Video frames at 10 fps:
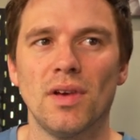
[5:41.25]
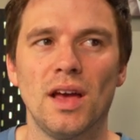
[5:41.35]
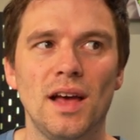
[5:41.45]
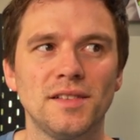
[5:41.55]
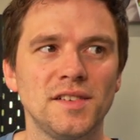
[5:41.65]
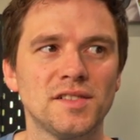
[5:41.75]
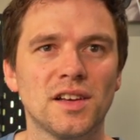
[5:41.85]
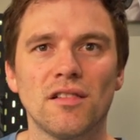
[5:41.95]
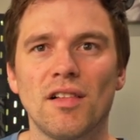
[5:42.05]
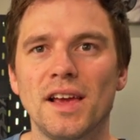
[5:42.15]
Etsy's
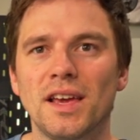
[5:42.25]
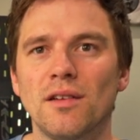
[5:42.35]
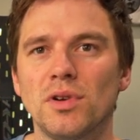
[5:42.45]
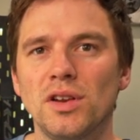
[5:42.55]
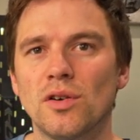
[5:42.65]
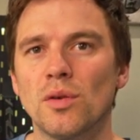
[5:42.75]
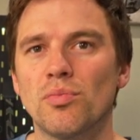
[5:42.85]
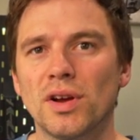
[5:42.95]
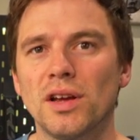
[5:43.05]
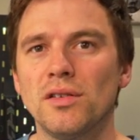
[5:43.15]
going to like it when you're
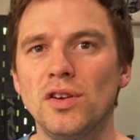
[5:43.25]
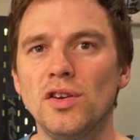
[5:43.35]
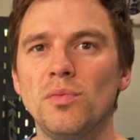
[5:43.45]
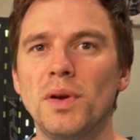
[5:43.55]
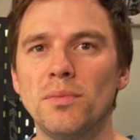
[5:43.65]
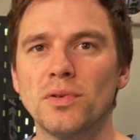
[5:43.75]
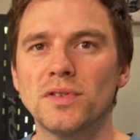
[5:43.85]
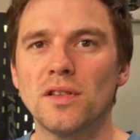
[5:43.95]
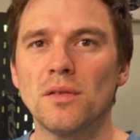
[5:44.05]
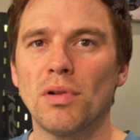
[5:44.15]
bringing new people
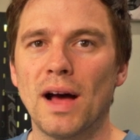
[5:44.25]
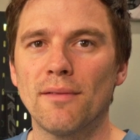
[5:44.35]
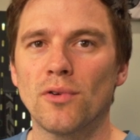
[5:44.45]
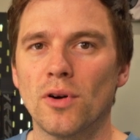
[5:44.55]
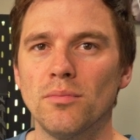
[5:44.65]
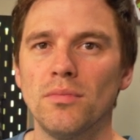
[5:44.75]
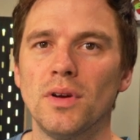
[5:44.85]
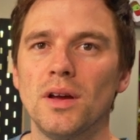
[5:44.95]
to the platform.